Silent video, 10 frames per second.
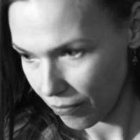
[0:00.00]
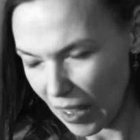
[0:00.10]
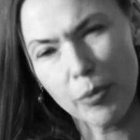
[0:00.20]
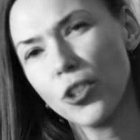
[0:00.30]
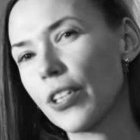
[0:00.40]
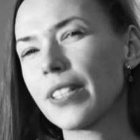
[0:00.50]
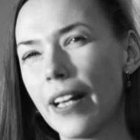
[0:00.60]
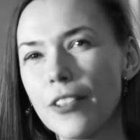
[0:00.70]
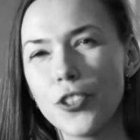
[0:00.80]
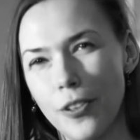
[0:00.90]
Maybe
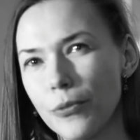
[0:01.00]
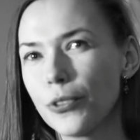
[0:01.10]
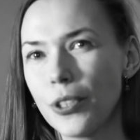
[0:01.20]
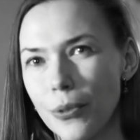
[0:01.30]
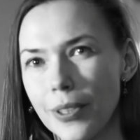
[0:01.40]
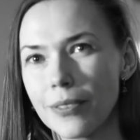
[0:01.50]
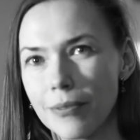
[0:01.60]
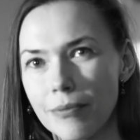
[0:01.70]
nostalgia would do it.